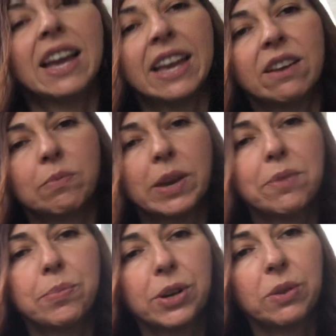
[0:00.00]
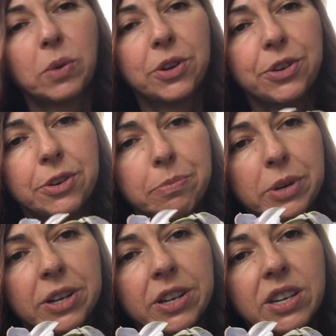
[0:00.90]
have my Pearl 1
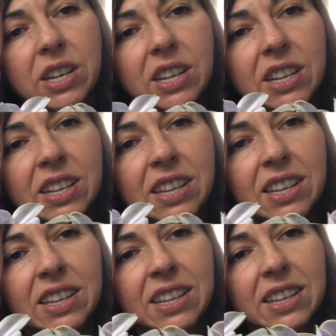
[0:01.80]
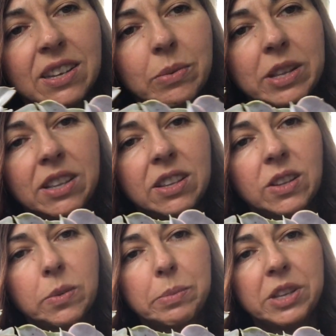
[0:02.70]
Nürnberg with a
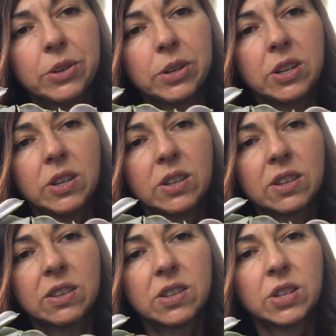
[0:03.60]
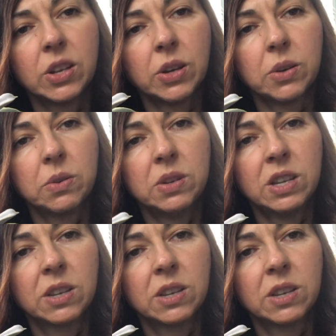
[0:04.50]
little mineral stone.